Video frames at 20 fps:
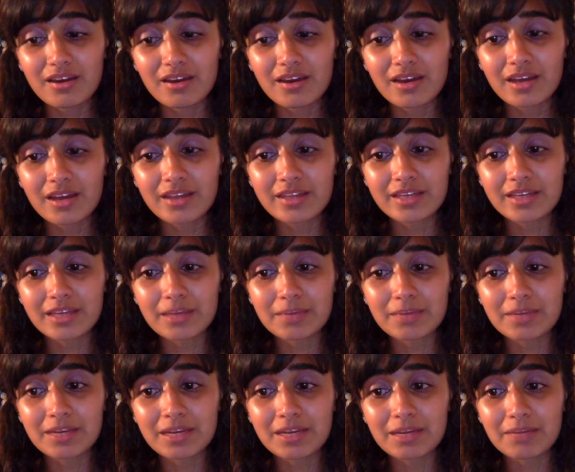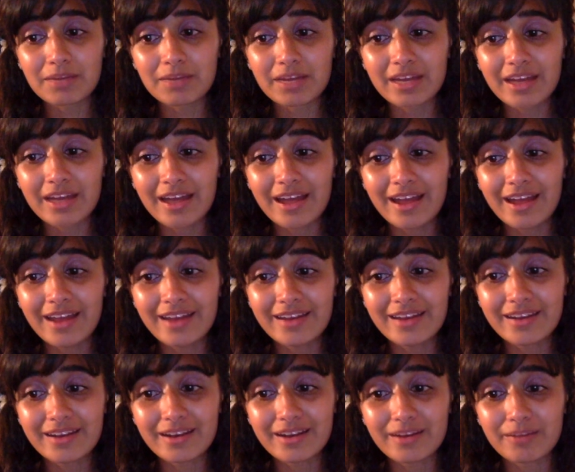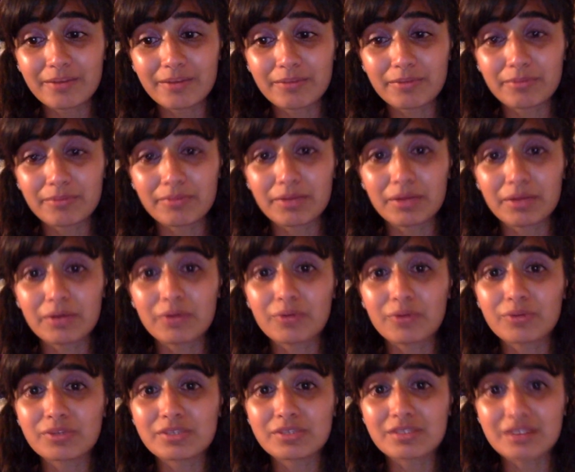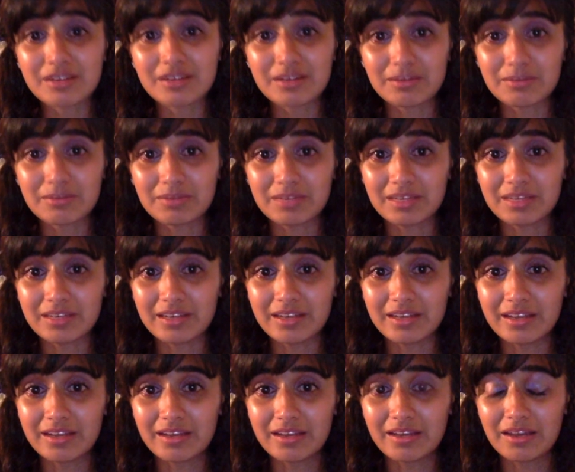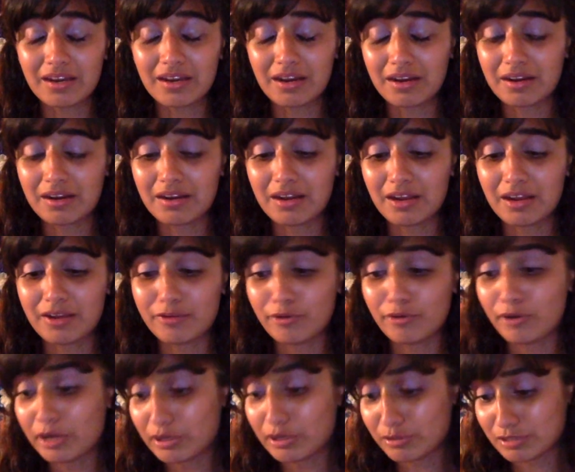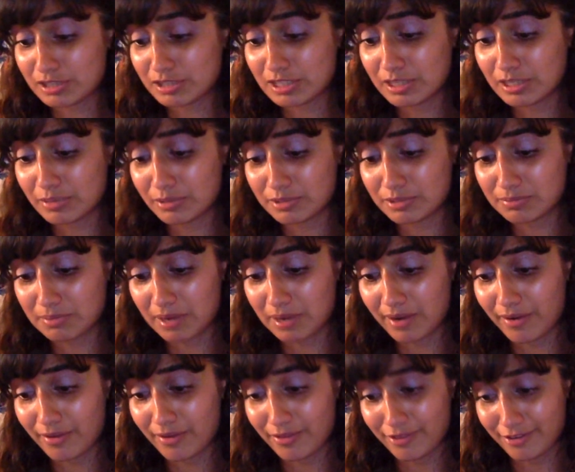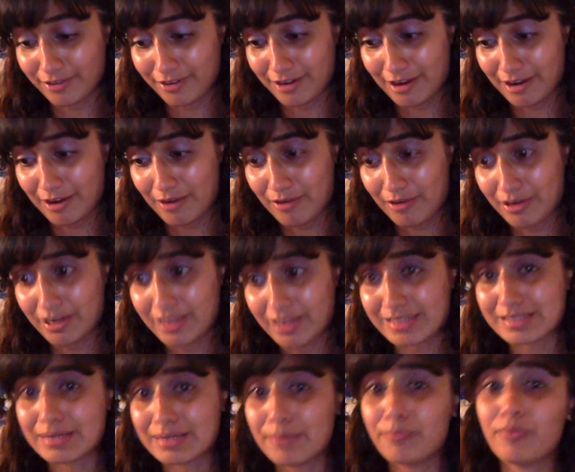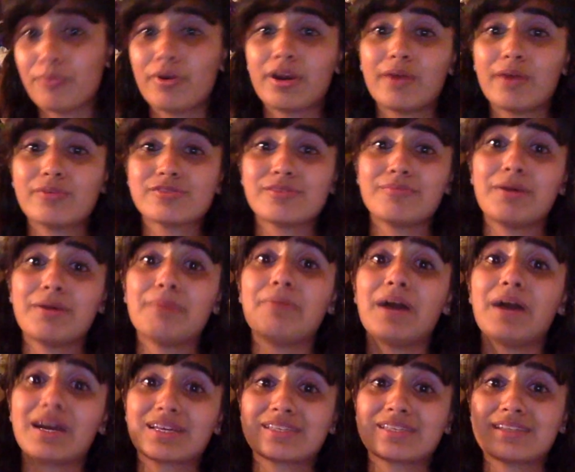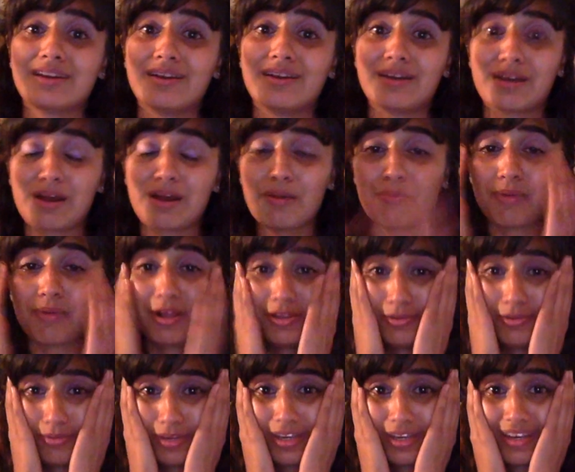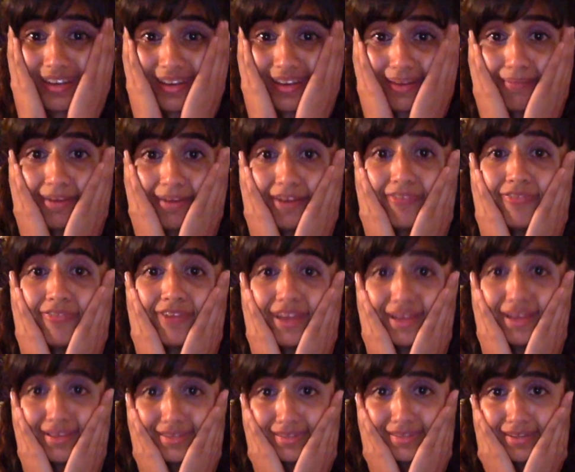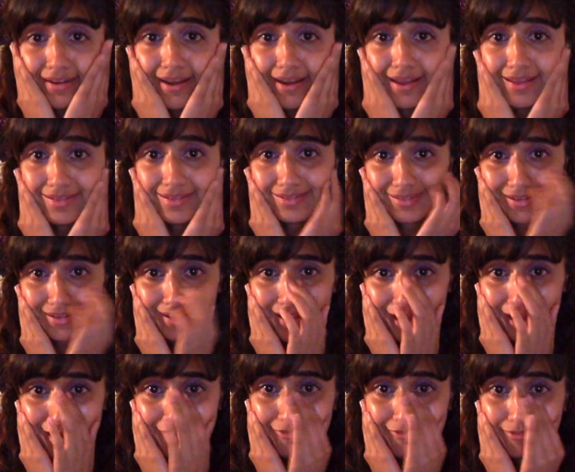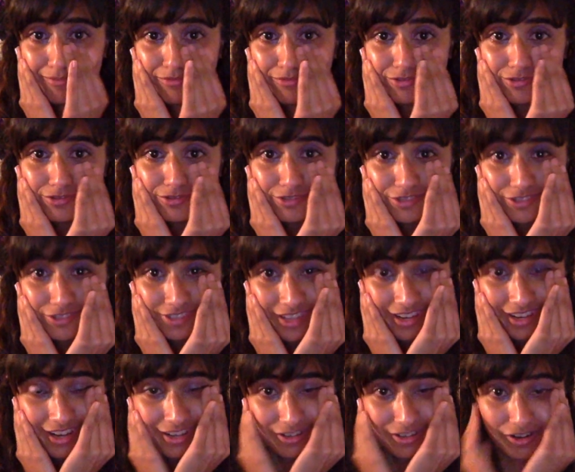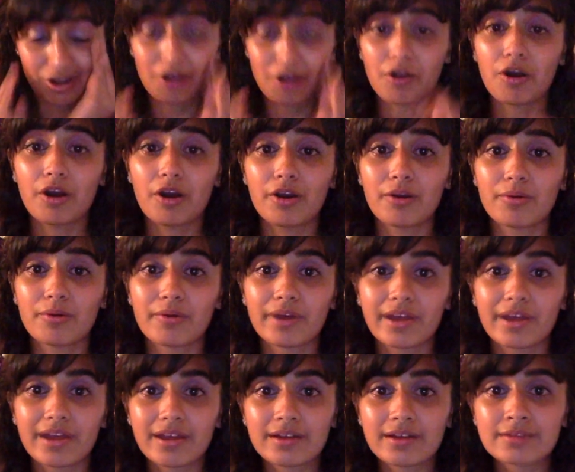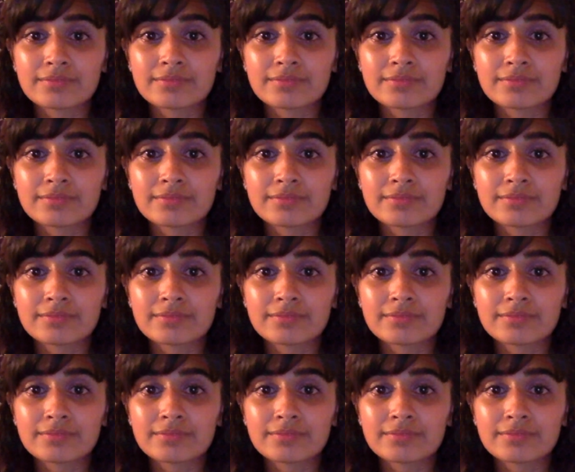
And they kept hitting my head, and I remember my nose started bleeding, and all I could see was blood on the ground. And at some point I was on my back staring up while they were kicking my face, and I still have a bruise that has not gone away.